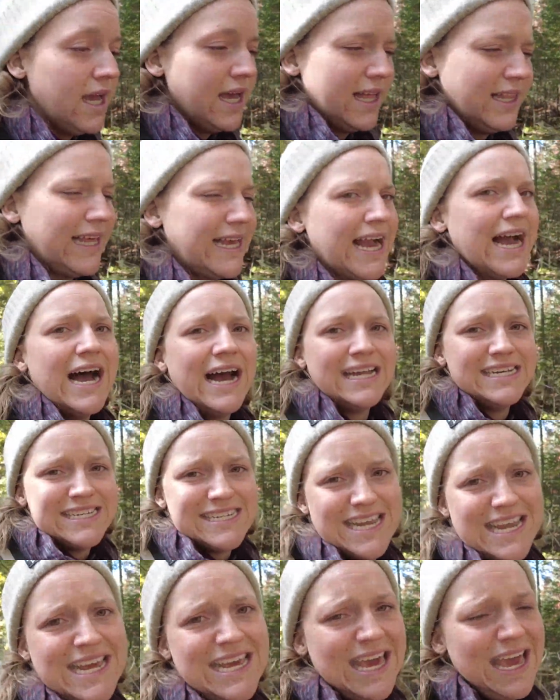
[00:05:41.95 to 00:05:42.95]
like a
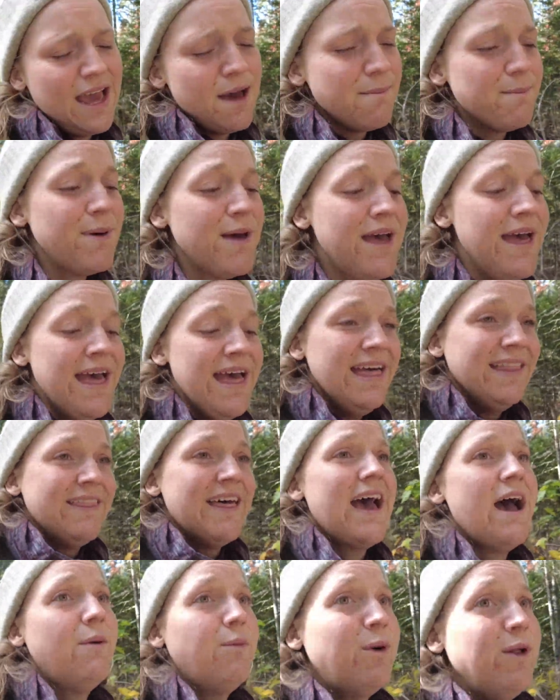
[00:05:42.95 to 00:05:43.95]
hunting camp
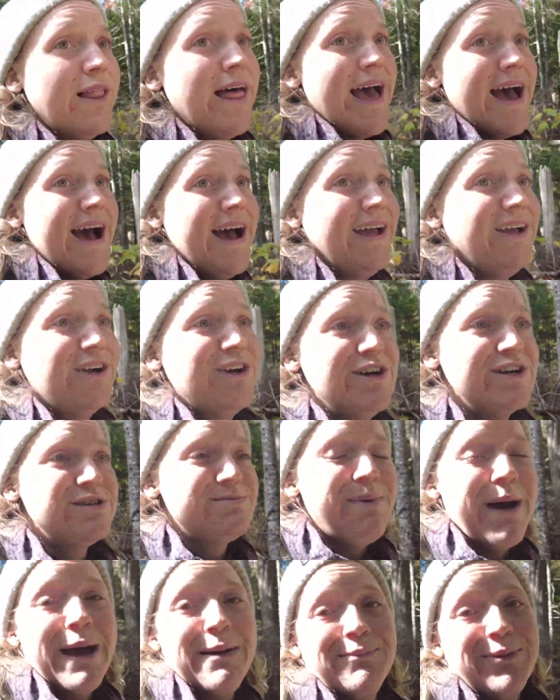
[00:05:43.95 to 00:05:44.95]
that will let hikers
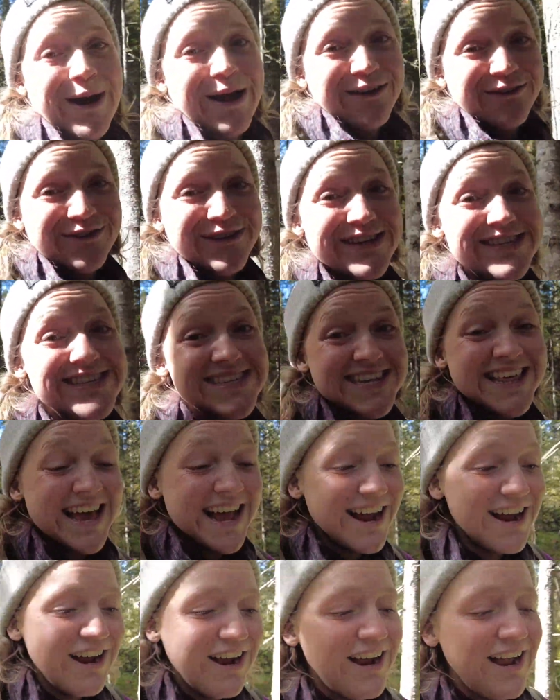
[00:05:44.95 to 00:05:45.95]
buy breakfast
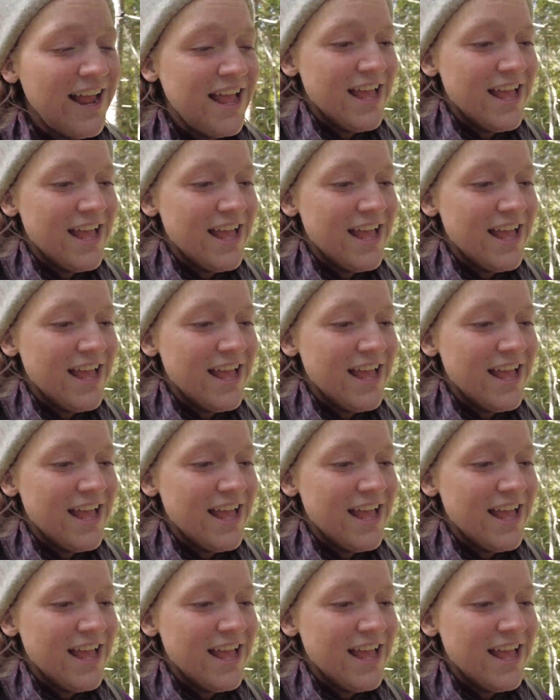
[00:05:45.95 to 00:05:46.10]
there.